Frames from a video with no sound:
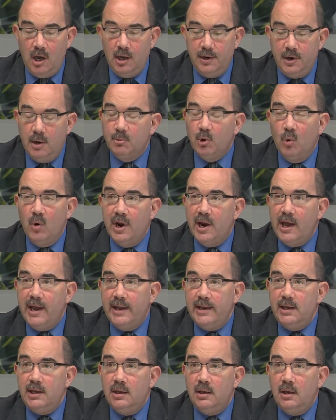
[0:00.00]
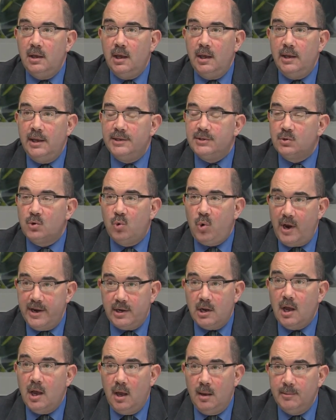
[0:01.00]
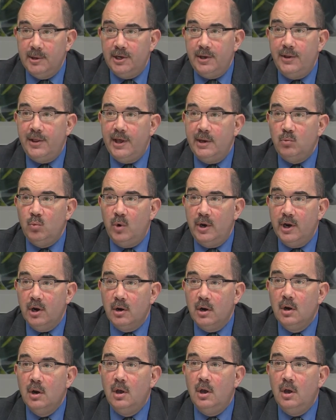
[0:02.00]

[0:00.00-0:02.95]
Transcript: Number one, it's quite common that where